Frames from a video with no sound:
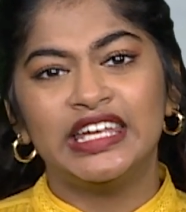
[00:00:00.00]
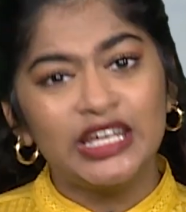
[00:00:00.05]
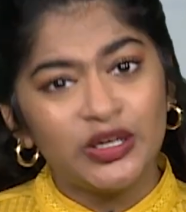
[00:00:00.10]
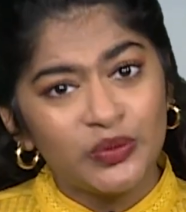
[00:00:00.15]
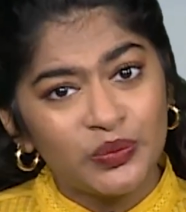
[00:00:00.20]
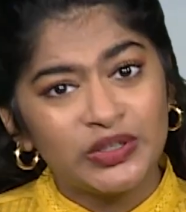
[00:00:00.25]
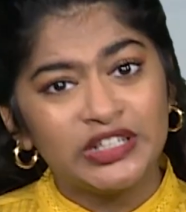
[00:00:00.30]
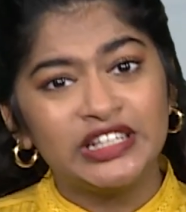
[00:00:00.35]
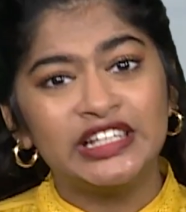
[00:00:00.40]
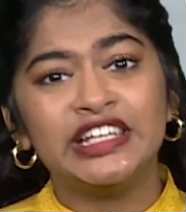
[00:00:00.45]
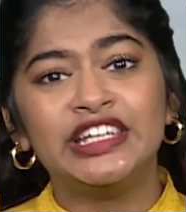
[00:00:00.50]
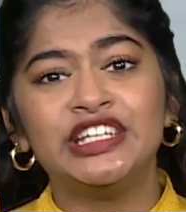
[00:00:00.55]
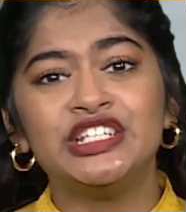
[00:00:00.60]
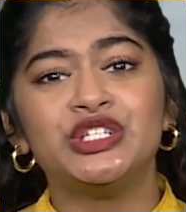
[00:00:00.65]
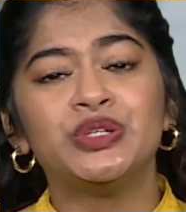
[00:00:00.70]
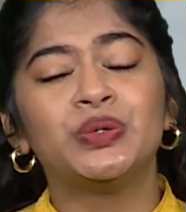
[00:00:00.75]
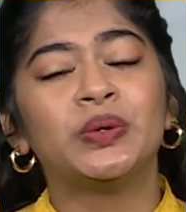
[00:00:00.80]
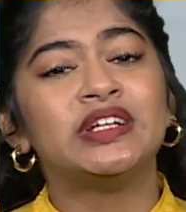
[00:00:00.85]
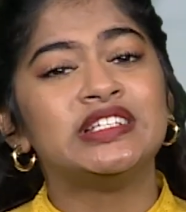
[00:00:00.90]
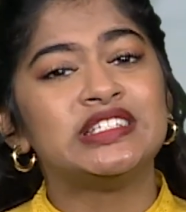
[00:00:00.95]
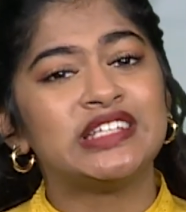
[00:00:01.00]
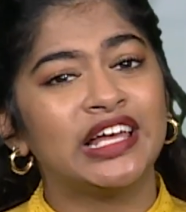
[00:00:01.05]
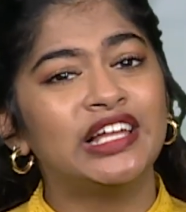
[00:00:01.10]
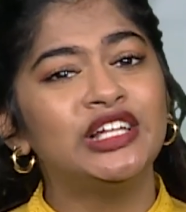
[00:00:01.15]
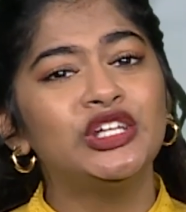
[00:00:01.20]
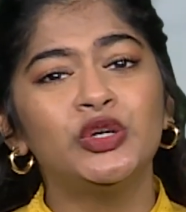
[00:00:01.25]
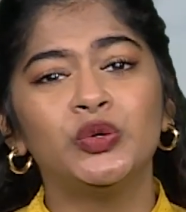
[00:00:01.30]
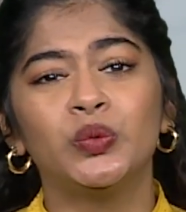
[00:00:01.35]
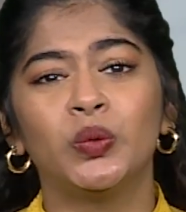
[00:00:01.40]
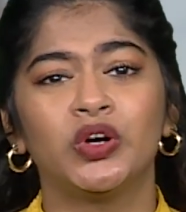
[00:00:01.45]
He will lead you and
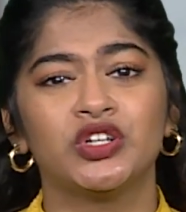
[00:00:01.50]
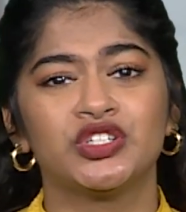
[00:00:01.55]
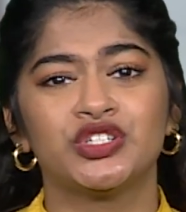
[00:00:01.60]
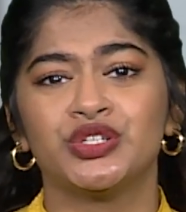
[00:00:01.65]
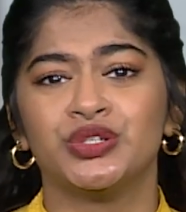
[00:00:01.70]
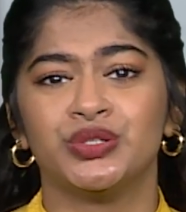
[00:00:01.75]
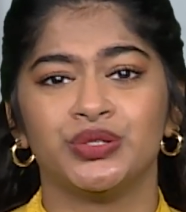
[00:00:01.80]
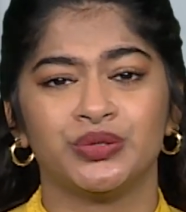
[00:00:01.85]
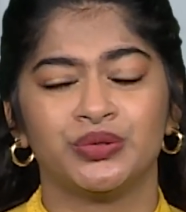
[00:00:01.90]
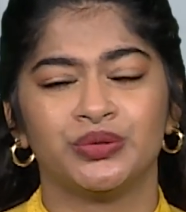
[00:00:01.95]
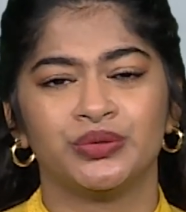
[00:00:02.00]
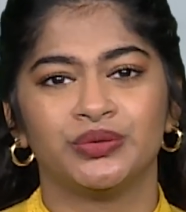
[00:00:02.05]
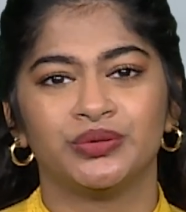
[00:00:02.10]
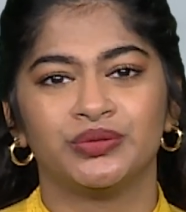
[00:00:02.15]
tell you what to do.